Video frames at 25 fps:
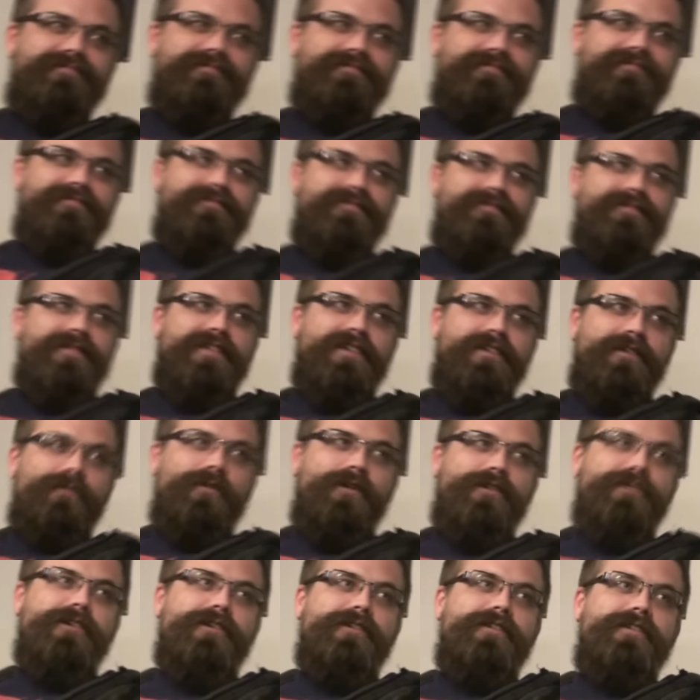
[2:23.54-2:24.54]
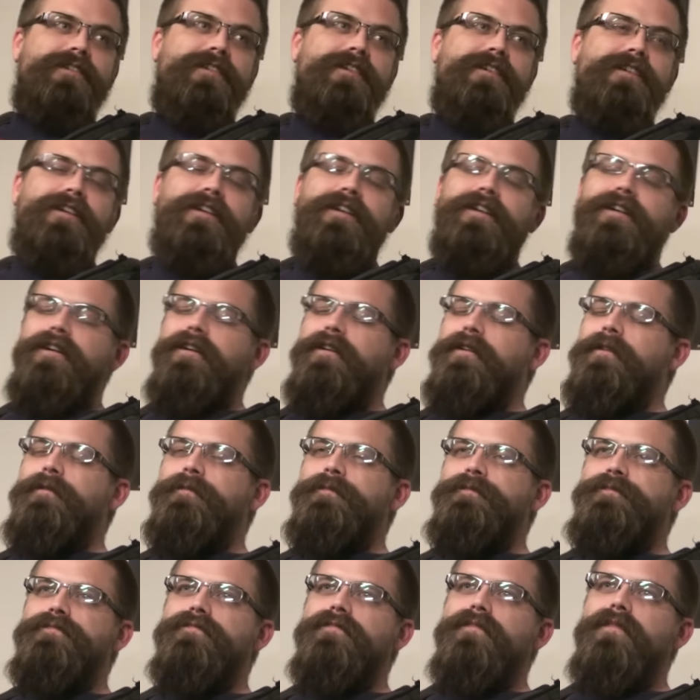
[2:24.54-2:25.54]
because well, I don't know like
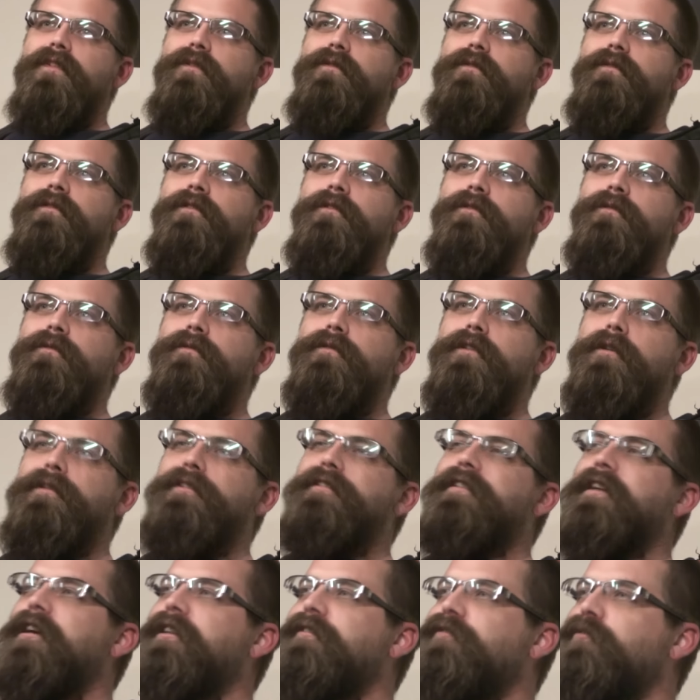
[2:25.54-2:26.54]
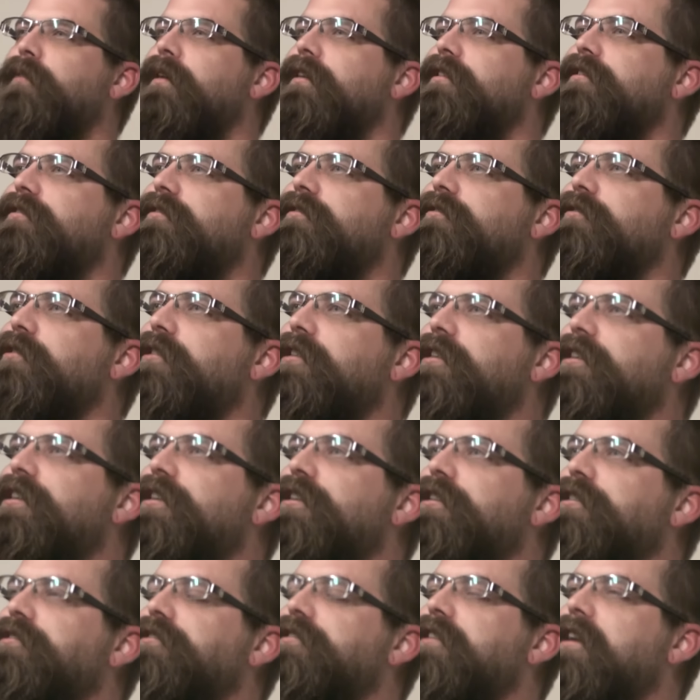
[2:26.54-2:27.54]
albums or like. We've been together for about you know. three
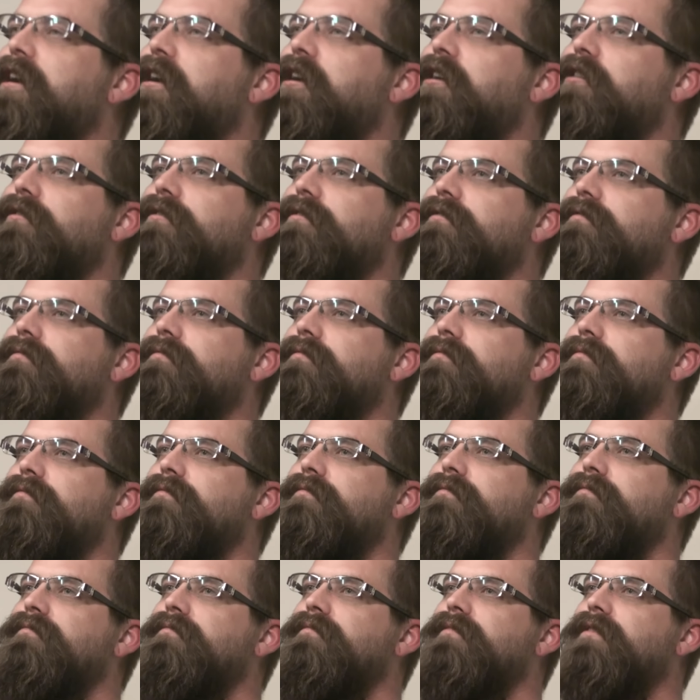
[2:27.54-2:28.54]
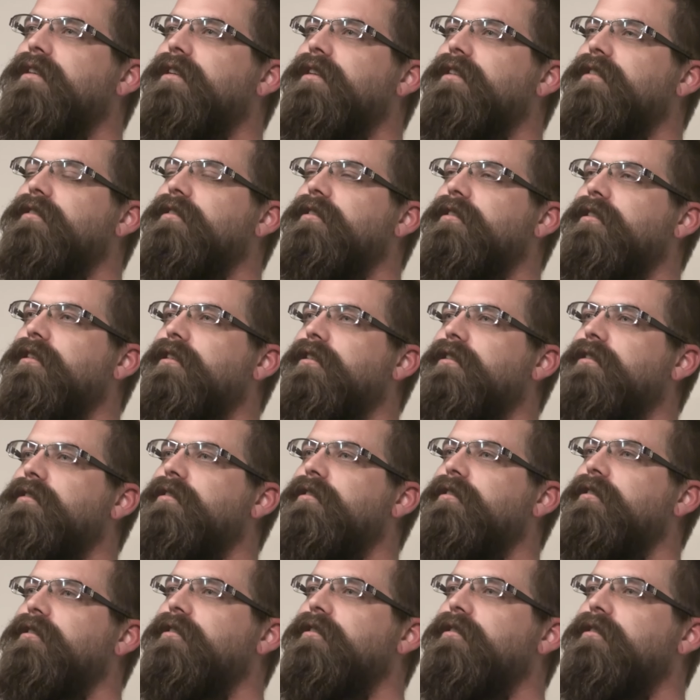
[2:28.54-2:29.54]
years now, and and. Uh,
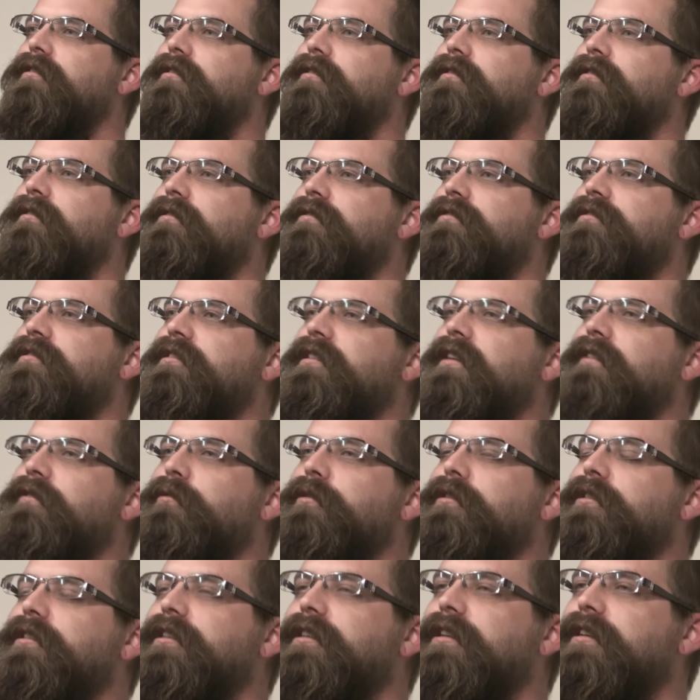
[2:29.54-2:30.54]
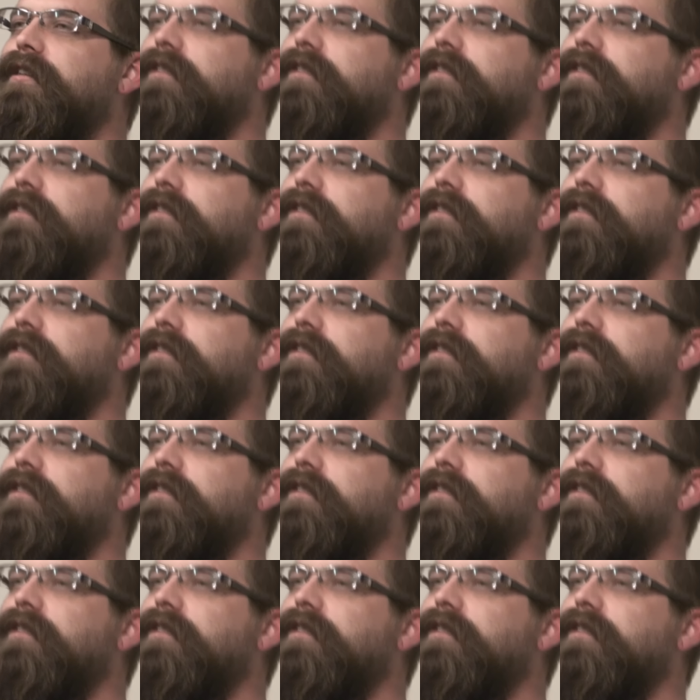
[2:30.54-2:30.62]
Congrats. She never really,